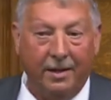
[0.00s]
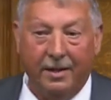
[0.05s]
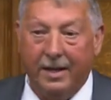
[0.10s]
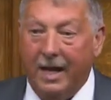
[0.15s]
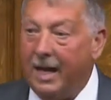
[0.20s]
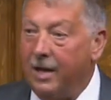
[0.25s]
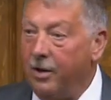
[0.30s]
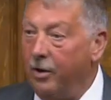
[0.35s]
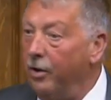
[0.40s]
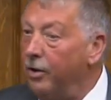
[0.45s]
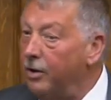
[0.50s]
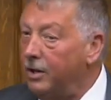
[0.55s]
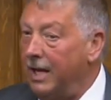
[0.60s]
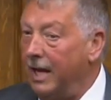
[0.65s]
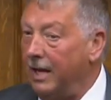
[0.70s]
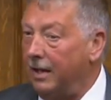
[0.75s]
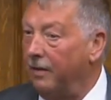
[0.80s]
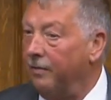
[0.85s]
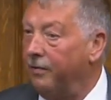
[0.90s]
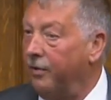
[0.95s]
The EU
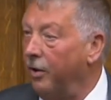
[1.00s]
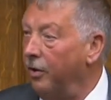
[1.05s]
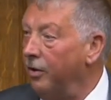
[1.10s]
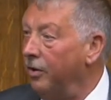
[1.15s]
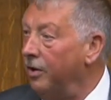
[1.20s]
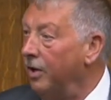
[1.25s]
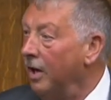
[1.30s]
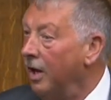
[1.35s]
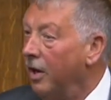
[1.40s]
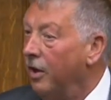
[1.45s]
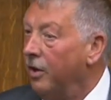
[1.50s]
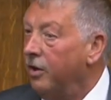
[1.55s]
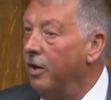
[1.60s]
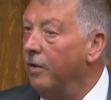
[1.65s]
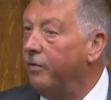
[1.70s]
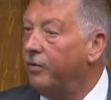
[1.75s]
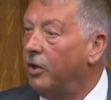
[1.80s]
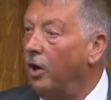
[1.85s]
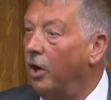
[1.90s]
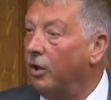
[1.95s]
take the view
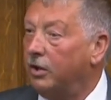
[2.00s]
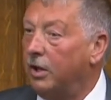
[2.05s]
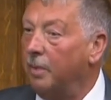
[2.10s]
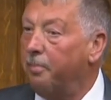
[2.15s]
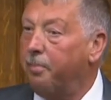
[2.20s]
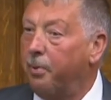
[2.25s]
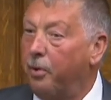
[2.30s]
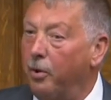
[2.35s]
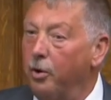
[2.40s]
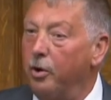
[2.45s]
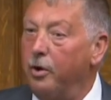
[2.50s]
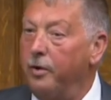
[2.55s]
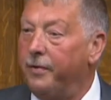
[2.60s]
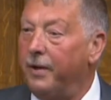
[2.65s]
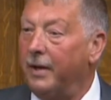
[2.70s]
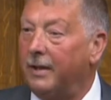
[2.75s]
you've got to prove